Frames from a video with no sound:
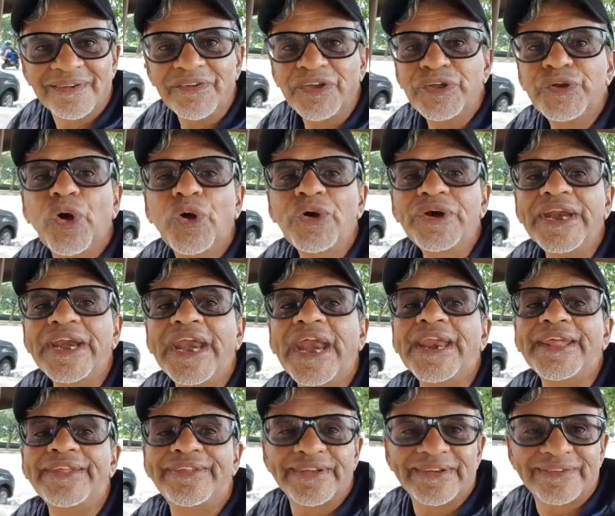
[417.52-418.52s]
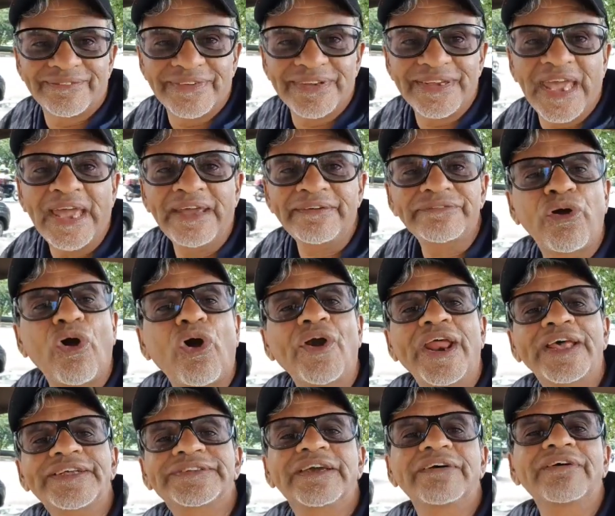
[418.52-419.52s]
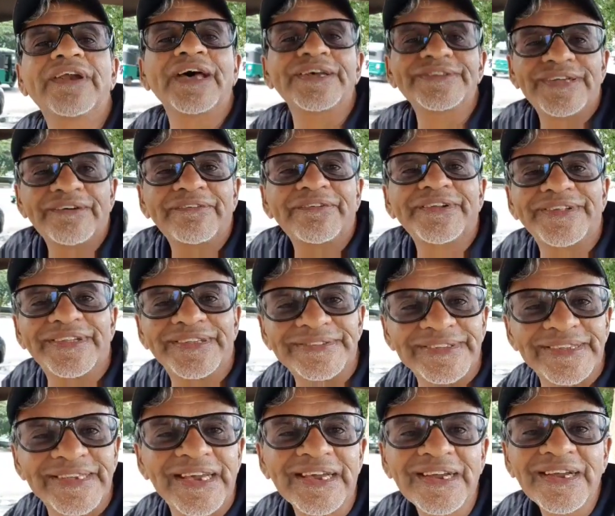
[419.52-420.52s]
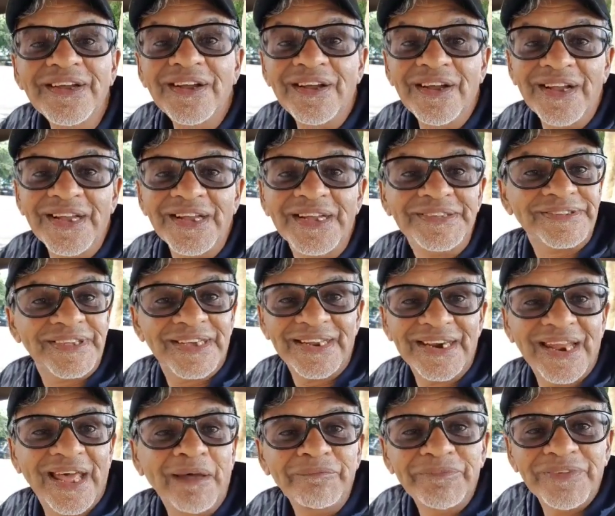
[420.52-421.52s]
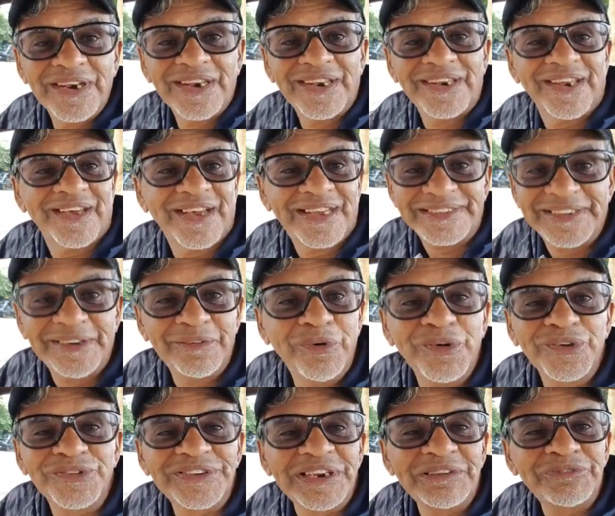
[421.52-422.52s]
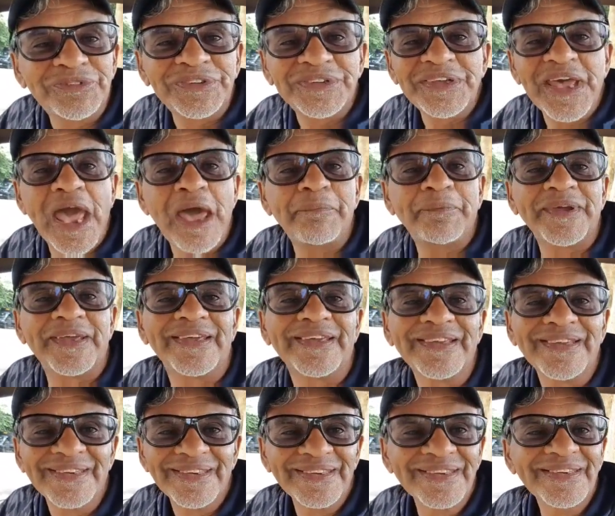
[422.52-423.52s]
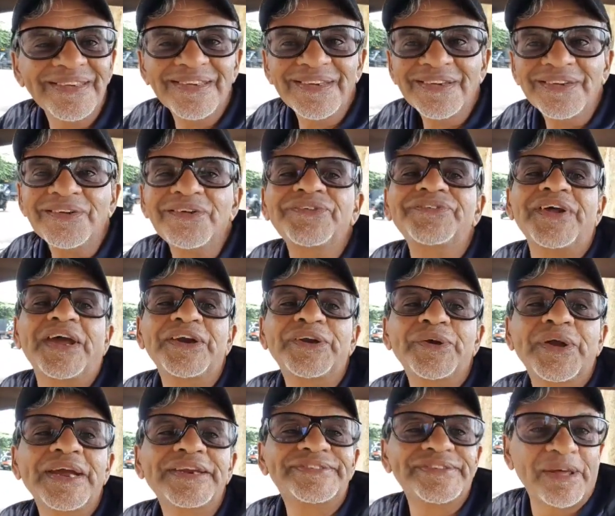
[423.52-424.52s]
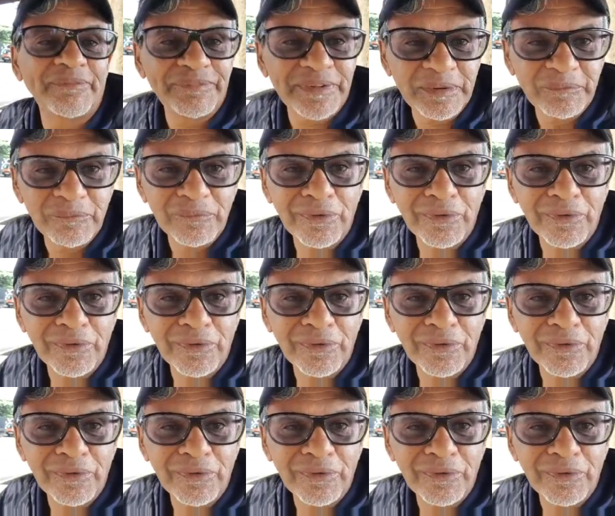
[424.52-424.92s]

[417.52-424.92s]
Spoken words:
We don't need anything. God has given us everything. Say Alhamdulillah, I'm Muslim. Be happy. We try to get something